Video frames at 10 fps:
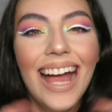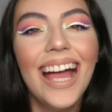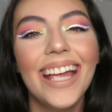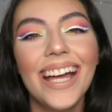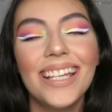
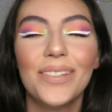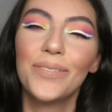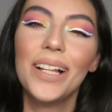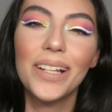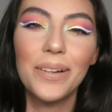Hi guys,
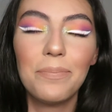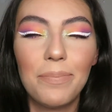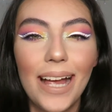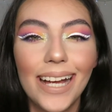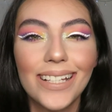welcome
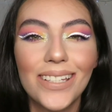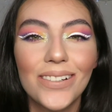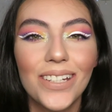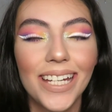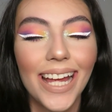back.
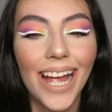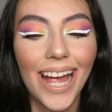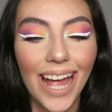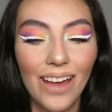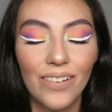So today
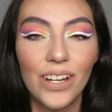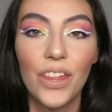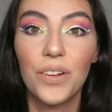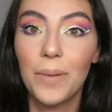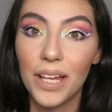I have
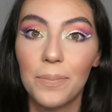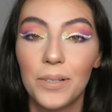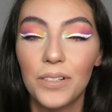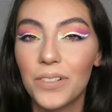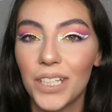another makeup
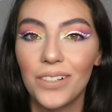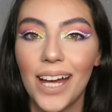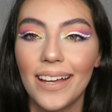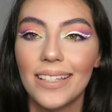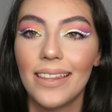look for you
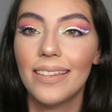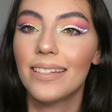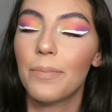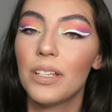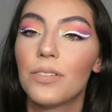guys, and this
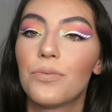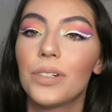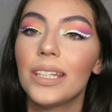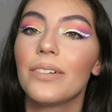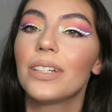time is
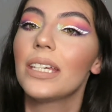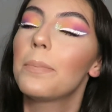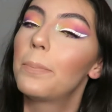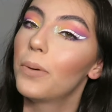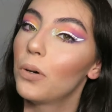
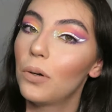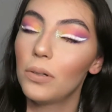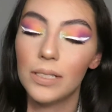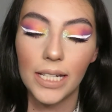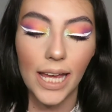really
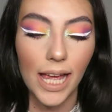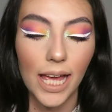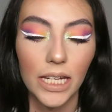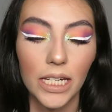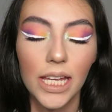bold
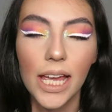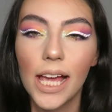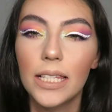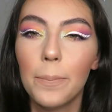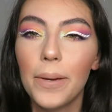and
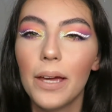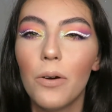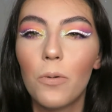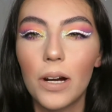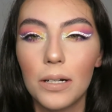it's a bit
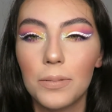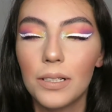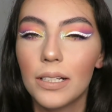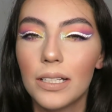wearable.